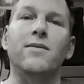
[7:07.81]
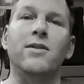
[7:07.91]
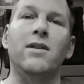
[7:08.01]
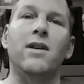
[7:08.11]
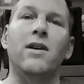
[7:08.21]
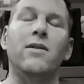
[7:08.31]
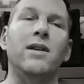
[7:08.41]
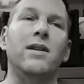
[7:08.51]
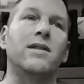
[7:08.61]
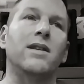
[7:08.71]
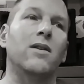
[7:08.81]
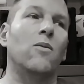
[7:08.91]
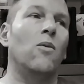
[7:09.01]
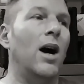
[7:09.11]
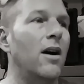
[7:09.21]
You know, it's like,
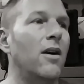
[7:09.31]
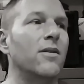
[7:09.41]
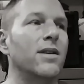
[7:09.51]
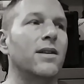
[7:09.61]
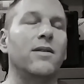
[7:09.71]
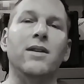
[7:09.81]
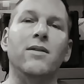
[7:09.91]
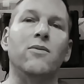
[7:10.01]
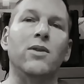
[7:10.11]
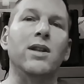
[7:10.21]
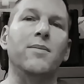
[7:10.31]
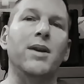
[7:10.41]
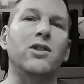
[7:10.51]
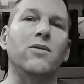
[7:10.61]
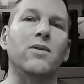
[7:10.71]
wow, you know, it really
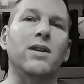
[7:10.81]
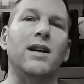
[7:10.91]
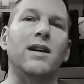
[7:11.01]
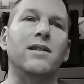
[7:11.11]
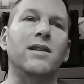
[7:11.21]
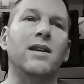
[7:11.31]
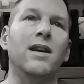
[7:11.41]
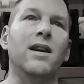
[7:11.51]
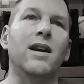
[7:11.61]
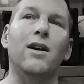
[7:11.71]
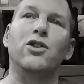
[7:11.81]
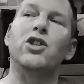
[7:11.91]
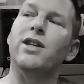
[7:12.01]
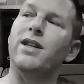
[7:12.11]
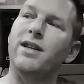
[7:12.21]
makes you realize how
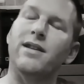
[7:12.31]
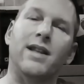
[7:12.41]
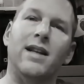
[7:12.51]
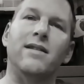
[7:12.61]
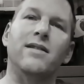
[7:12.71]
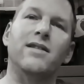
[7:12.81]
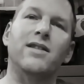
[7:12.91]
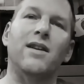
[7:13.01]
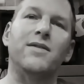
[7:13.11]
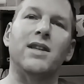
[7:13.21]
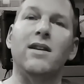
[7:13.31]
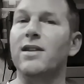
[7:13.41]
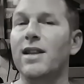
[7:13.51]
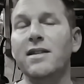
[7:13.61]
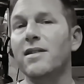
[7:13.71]
shitty that stuff sounds.
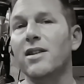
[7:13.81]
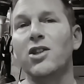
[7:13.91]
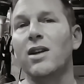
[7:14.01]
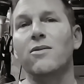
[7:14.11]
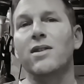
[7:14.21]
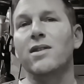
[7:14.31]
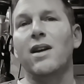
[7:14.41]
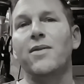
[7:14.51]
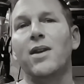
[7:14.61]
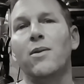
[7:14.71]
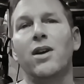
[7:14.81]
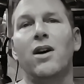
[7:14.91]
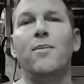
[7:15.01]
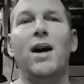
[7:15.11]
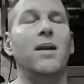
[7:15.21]
And that's the general stuff that we
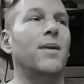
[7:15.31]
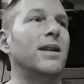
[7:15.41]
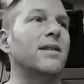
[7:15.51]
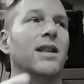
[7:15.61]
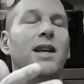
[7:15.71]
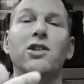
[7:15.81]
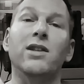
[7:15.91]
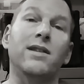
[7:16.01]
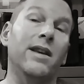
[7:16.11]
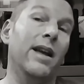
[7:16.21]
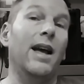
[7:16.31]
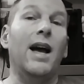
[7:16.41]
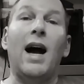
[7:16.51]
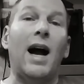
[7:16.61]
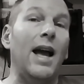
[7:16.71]
all buy. My Celestians,
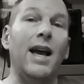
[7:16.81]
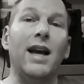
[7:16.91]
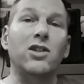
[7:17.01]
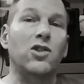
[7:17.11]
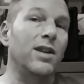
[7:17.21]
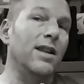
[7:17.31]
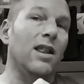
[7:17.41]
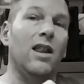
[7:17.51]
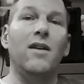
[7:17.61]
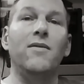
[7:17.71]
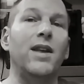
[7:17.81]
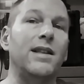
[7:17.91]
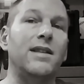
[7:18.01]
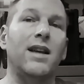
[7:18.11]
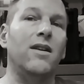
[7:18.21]
I actually love
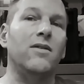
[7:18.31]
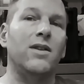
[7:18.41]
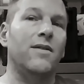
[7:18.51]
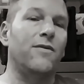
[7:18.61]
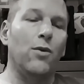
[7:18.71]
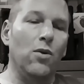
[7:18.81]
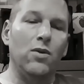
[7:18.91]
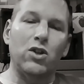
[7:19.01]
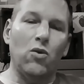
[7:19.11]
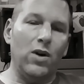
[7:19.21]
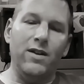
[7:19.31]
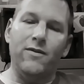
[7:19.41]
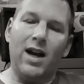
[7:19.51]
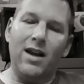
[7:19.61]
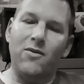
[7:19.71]
that sound of 4
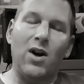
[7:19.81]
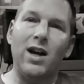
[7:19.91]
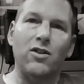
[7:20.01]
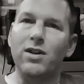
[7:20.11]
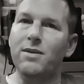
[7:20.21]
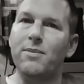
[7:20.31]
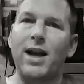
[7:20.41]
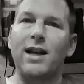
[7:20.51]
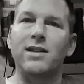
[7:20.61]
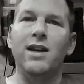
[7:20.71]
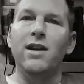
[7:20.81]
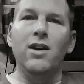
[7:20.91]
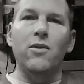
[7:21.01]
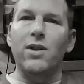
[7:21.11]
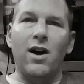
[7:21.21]
25-watt greenbacks
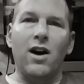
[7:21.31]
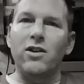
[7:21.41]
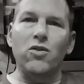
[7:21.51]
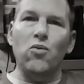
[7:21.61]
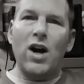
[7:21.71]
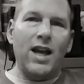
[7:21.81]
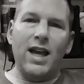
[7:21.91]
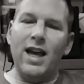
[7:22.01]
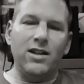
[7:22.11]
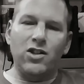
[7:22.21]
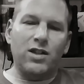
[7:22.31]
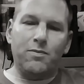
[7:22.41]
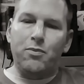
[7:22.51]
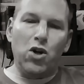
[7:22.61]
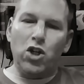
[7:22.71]
with a 100-watt head
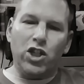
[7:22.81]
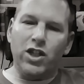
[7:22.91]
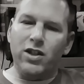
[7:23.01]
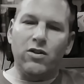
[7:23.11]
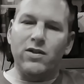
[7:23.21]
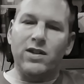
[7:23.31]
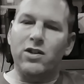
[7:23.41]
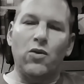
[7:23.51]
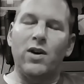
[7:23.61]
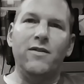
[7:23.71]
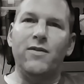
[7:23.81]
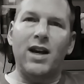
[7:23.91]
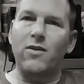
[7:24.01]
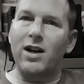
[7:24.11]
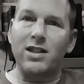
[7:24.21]
just pushing those
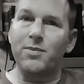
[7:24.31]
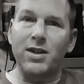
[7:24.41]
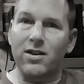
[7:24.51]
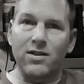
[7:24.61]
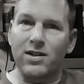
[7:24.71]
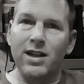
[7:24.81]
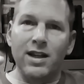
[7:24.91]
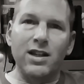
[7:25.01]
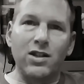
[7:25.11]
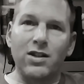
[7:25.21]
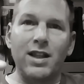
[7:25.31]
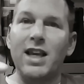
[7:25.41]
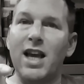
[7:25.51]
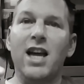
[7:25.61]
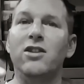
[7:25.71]
25-watt speakers to the
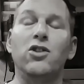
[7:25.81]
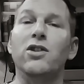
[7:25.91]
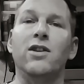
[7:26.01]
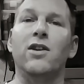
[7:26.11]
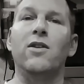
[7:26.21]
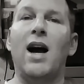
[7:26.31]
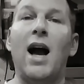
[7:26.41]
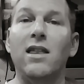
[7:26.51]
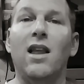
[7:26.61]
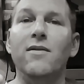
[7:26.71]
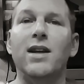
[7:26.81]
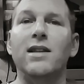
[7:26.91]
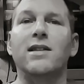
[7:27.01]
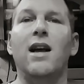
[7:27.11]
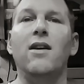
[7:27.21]
edge. You know, I love
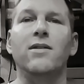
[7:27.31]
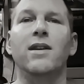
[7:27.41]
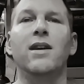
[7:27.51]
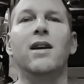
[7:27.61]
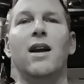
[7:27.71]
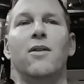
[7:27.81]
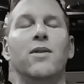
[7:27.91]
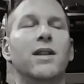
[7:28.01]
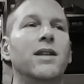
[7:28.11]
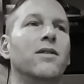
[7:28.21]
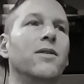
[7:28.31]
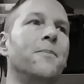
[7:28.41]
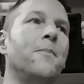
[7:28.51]
that sound. I really do.